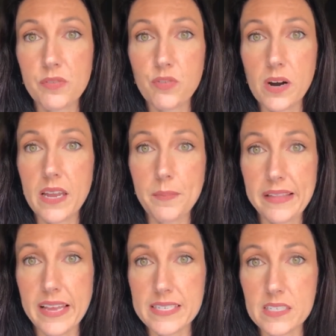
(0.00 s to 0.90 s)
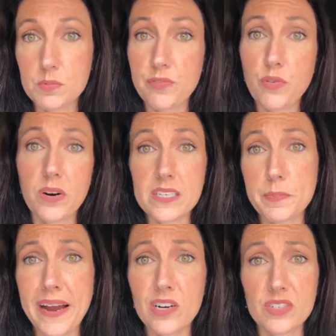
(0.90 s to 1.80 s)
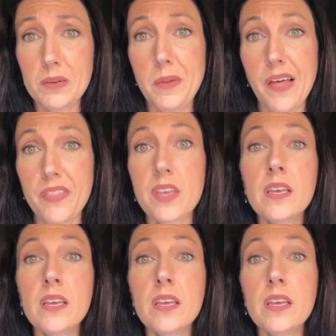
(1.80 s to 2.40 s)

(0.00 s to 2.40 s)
before I get my license before it expires in a month.